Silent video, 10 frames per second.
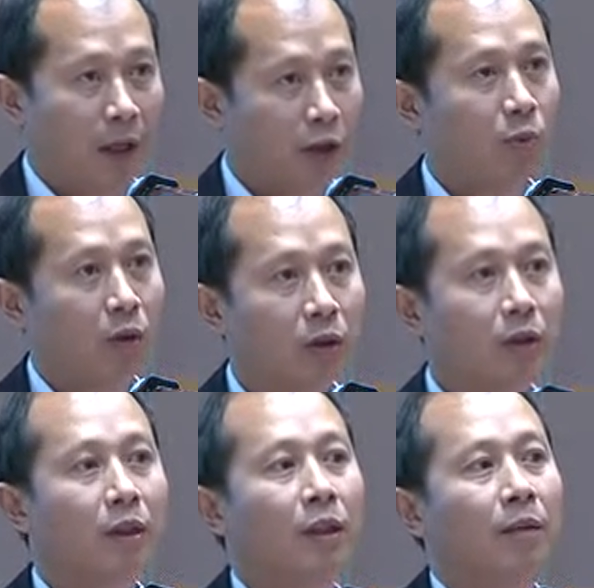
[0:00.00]
explored,
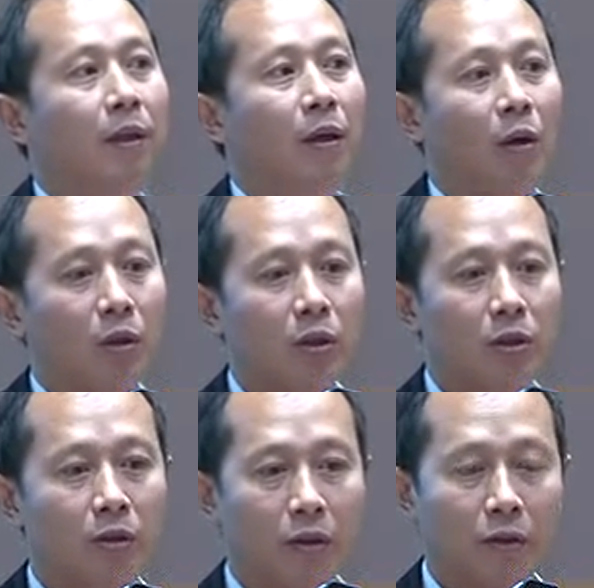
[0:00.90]
but
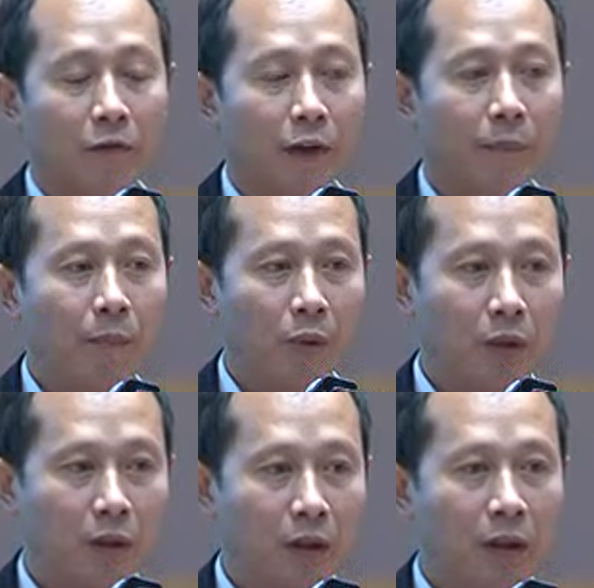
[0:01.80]
also there's a very
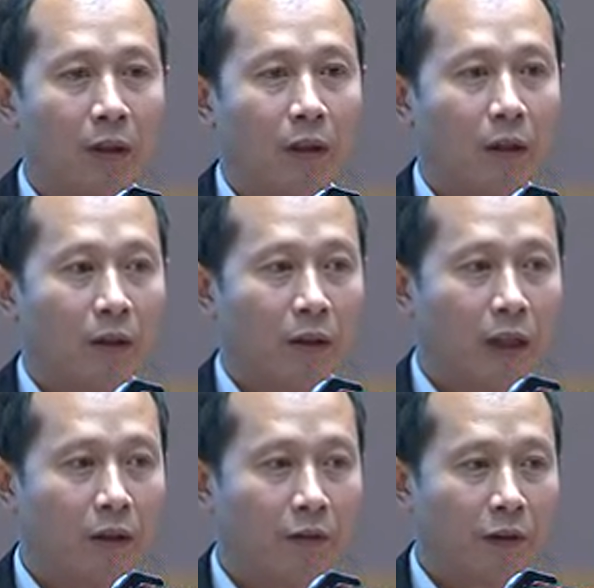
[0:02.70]
important
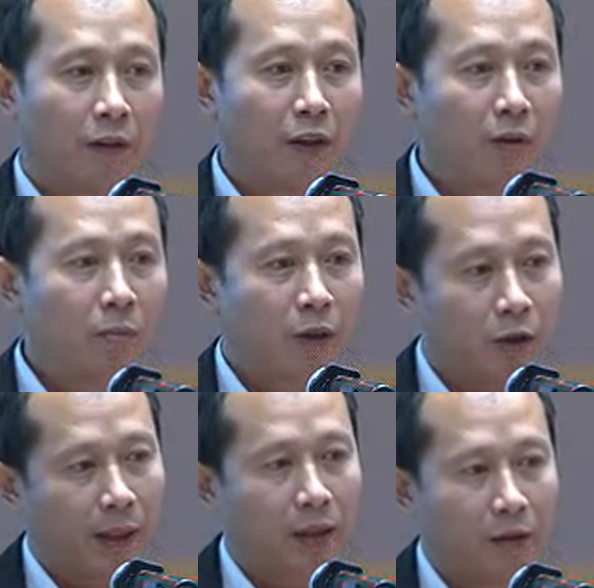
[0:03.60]
kind of a new
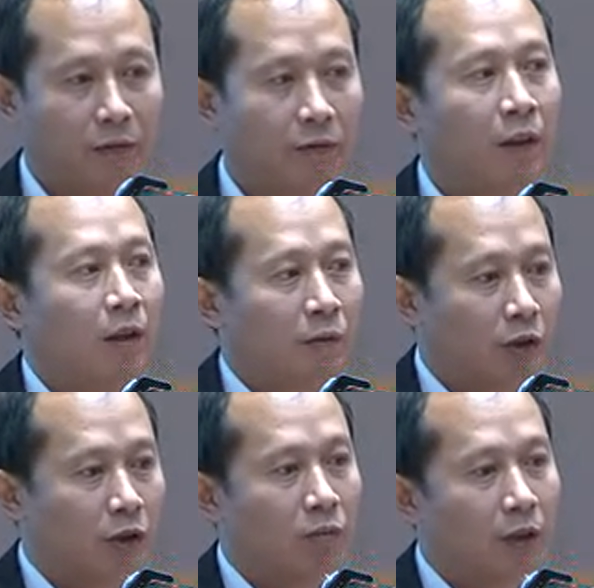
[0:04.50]
perspective,
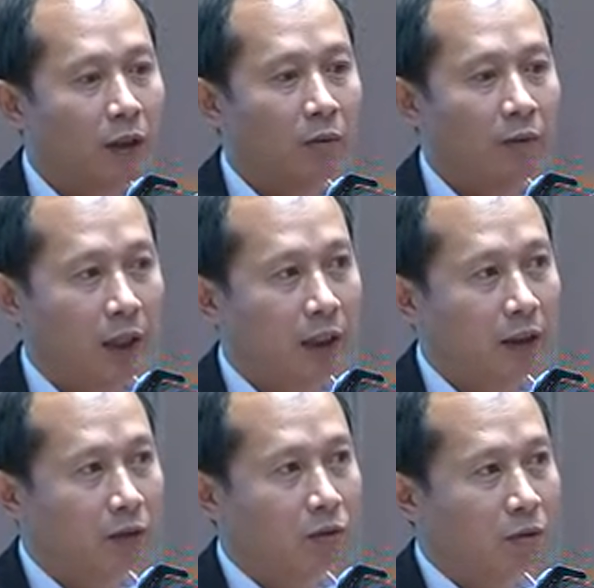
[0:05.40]
which is really
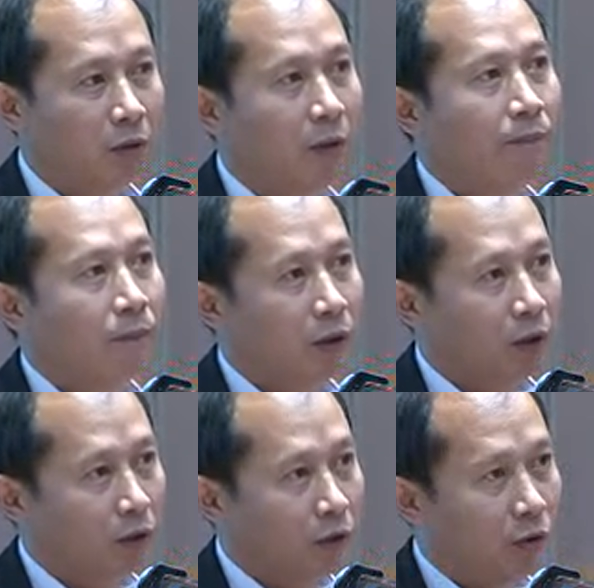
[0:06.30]
related to
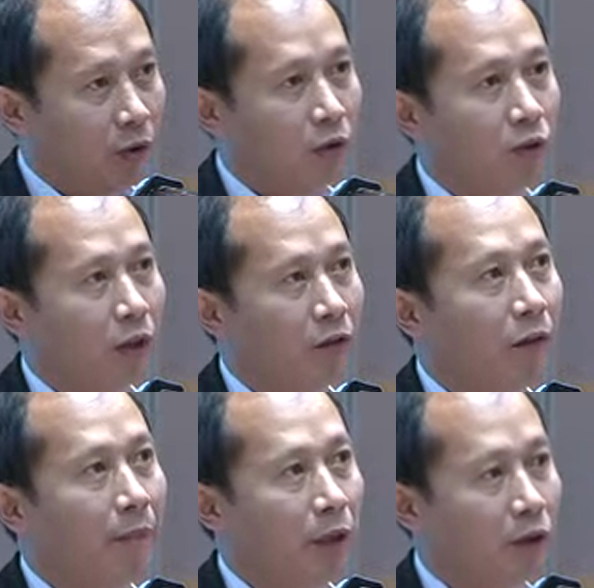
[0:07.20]
the
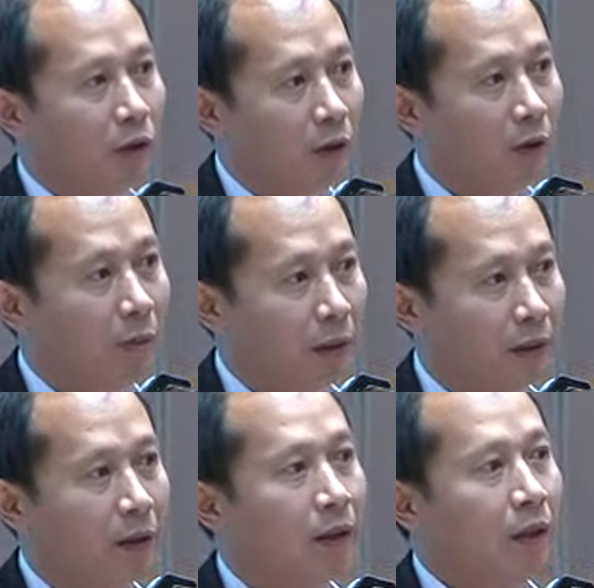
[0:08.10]
transformation of
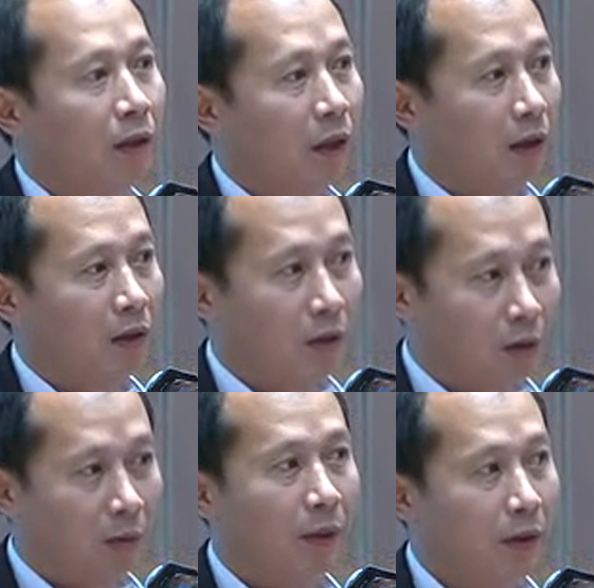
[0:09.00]

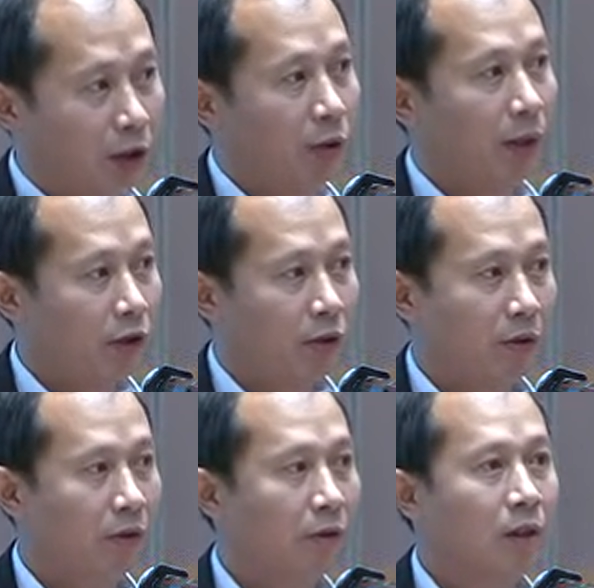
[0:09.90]
urban
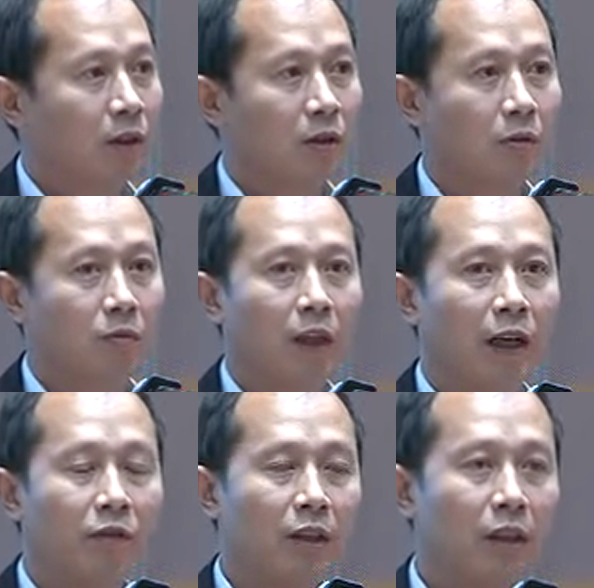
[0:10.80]
situations. So we
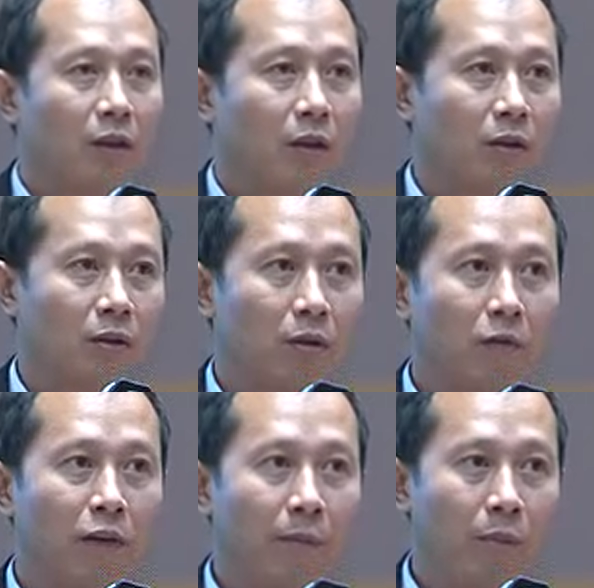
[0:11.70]
have seen also
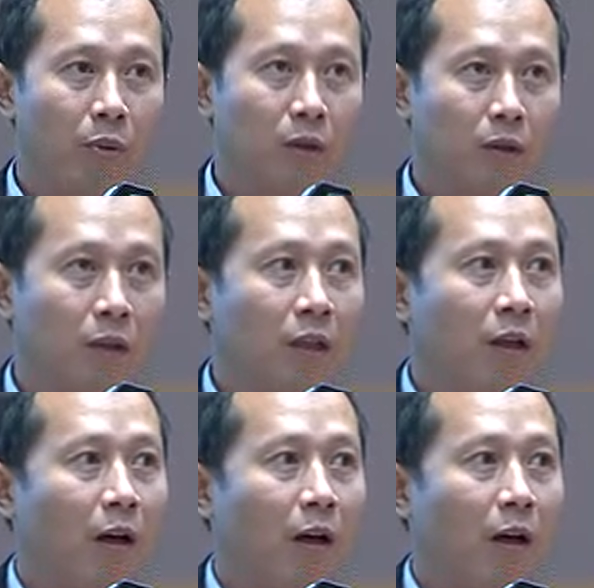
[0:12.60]
very important